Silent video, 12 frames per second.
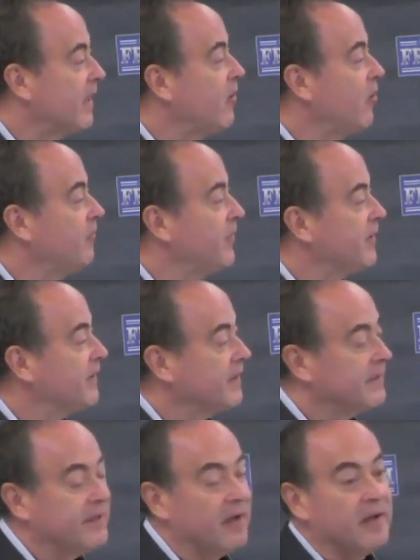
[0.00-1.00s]
I hope this
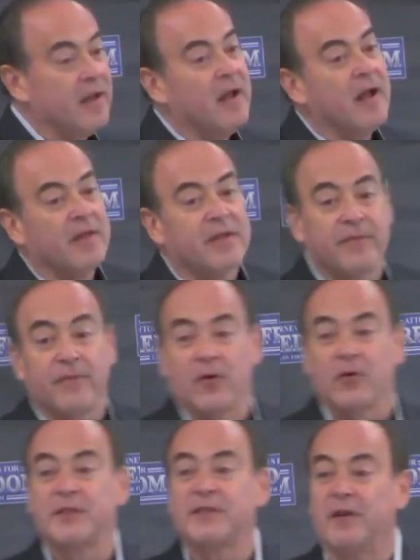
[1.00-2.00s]
is the
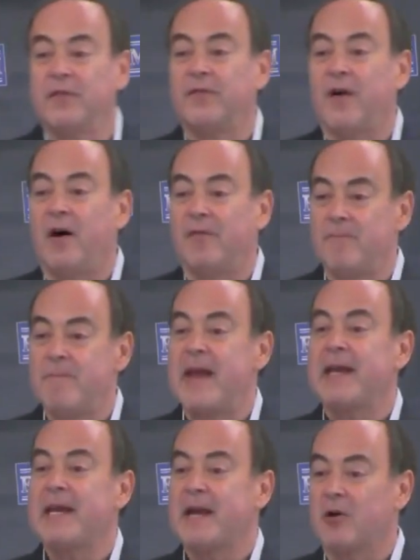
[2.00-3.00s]
first of
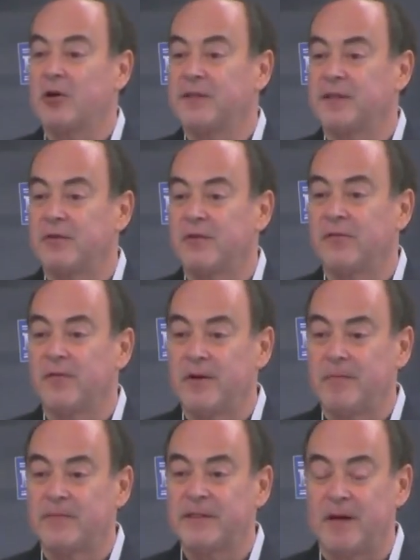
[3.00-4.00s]
many Arizona
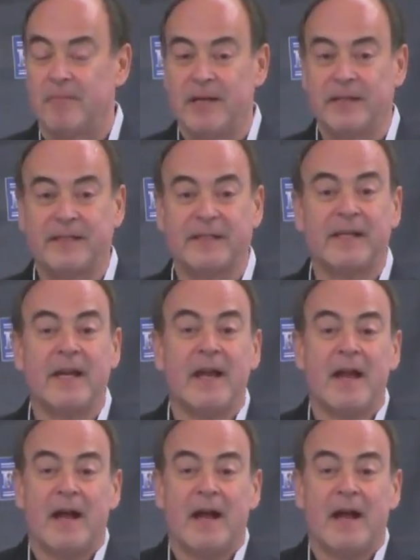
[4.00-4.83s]
Freedom Summits.